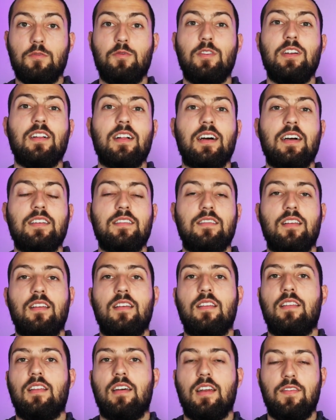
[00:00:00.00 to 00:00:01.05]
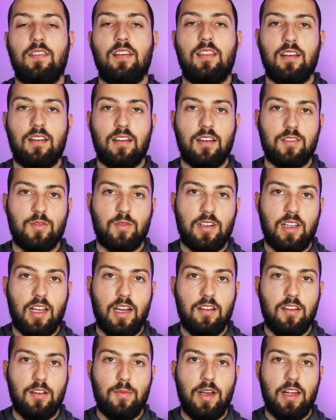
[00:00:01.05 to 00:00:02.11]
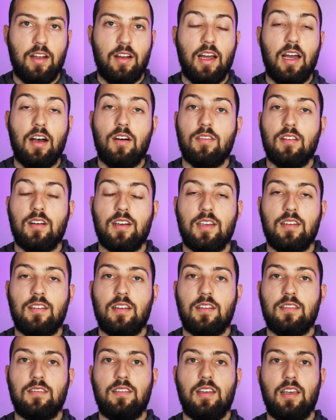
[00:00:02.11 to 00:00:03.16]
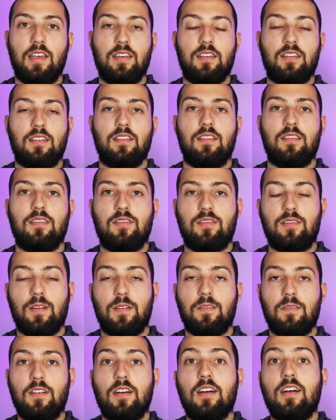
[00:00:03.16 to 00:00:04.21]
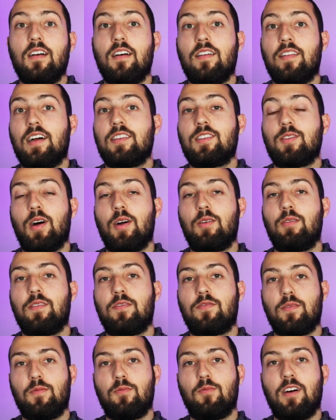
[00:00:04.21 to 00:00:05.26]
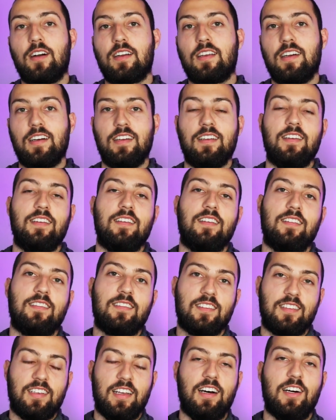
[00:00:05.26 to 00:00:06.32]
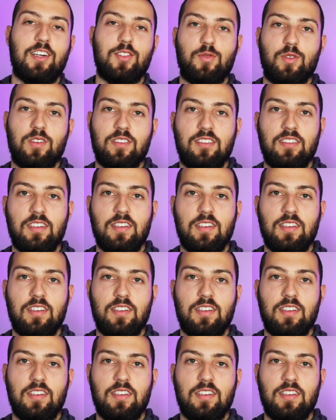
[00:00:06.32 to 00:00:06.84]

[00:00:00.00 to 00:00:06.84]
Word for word: I realized that everything does work out no matter how long it does take. So that's how I went from walk on to College World